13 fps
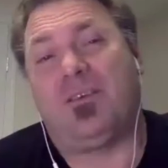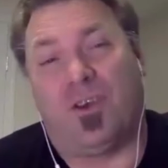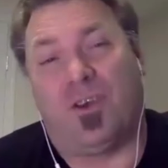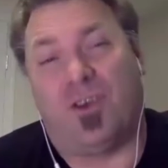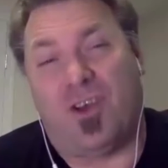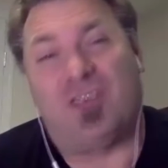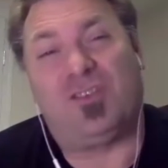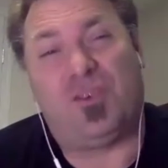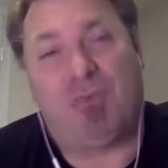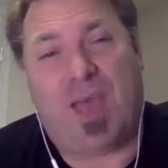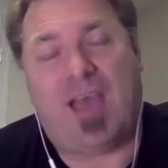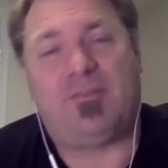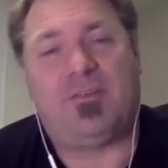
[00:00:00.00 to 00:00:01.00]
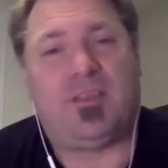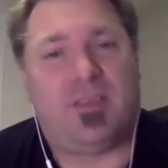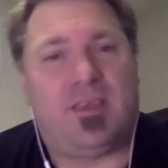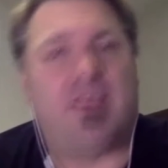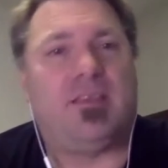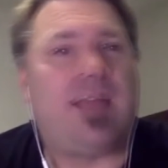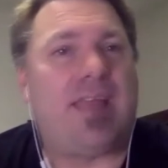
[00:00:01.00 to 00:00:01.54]
or an artist, you have to
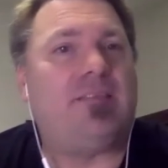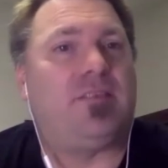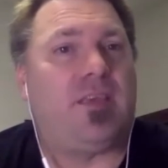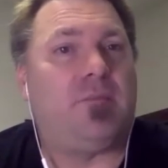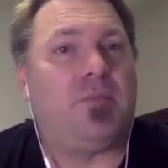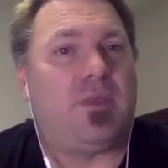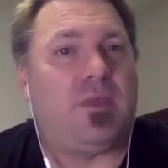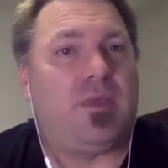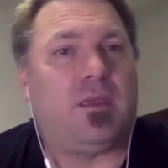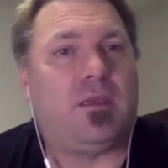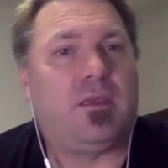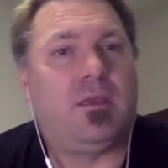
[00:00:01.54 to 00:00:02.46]
think that same thing.